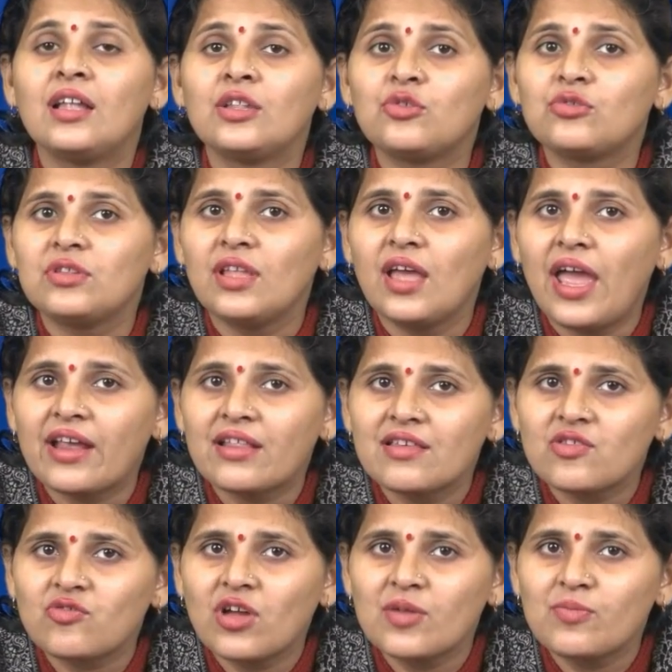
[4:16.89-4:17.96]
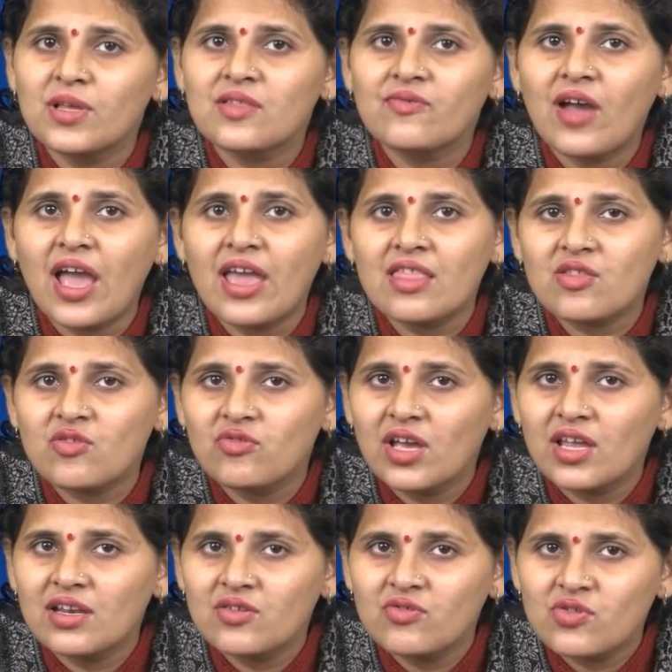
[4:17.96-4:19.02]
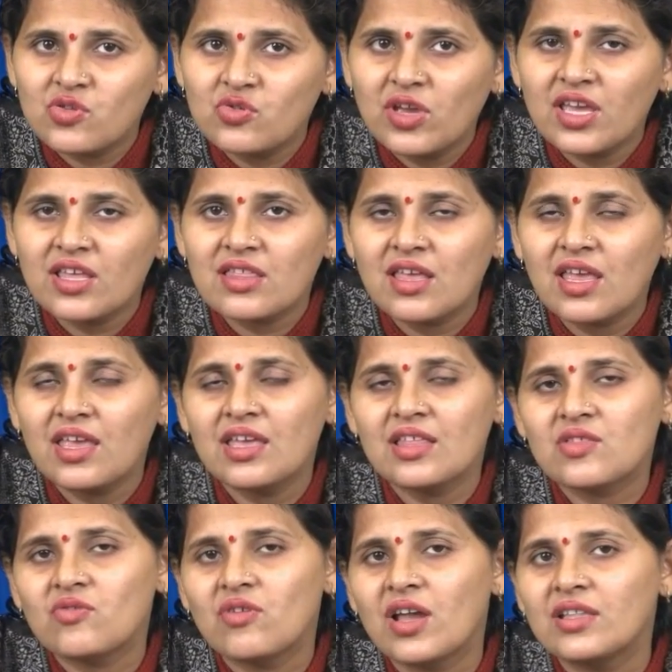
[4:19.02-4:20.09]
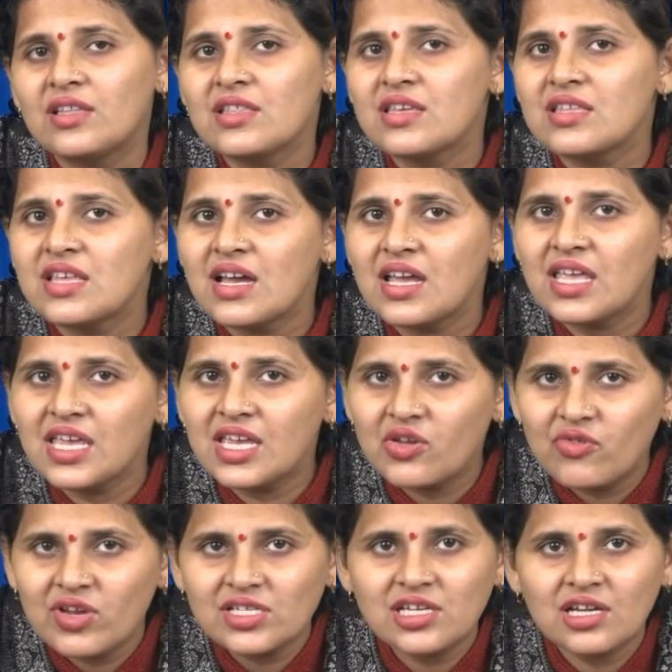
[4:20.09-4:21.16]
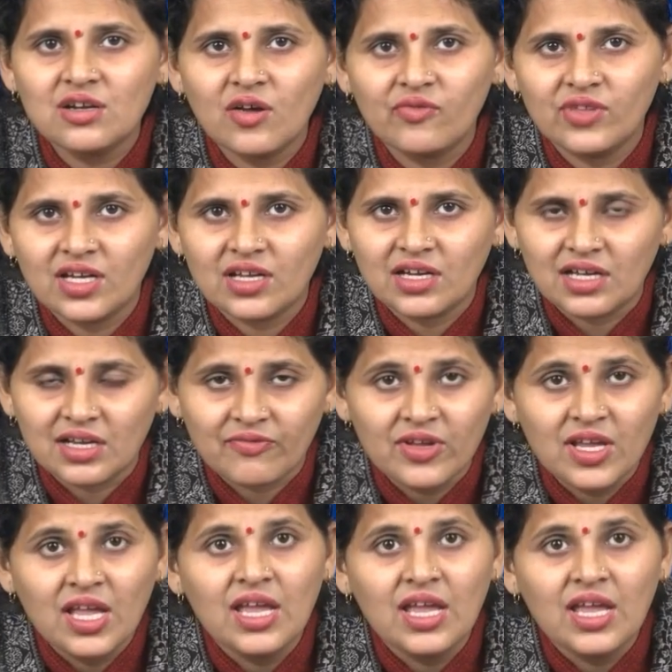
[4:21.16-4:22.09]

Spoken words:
So x square plus y square equals to a square. This is the equation of the curve.